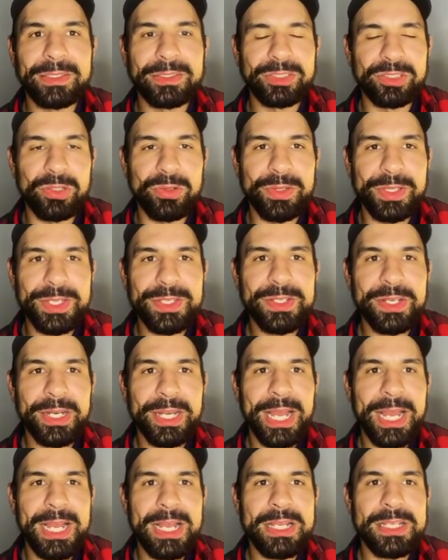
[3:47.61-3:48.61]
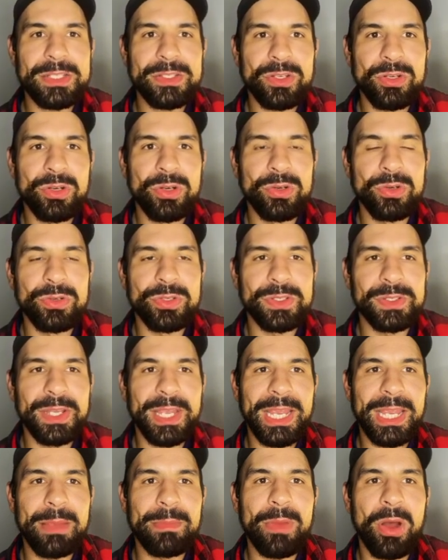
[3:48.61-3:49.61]
So these are guys whose
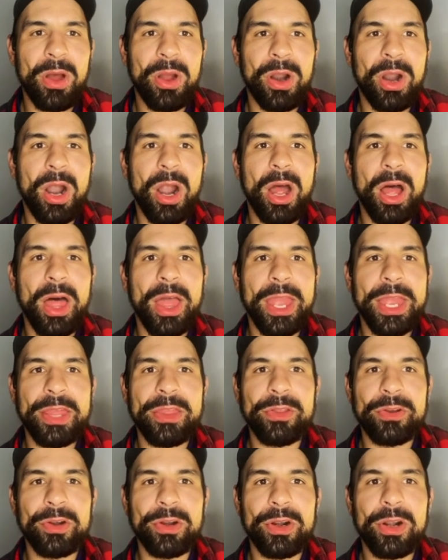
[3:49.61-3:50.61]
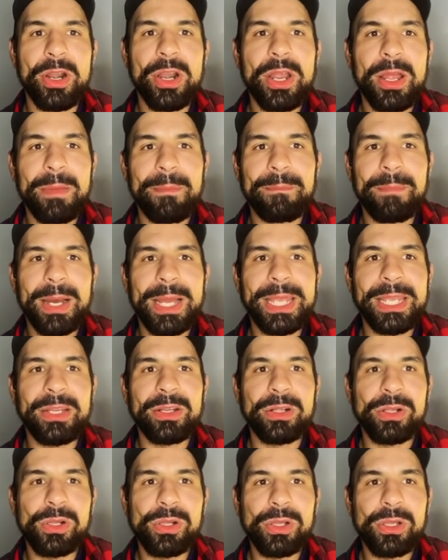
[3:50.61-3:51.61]
name are either
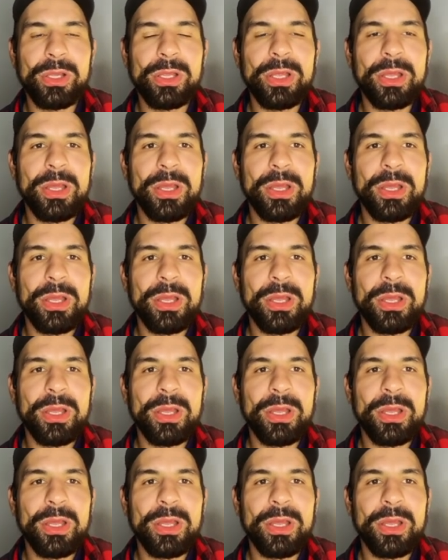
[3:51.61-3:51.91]
Michael,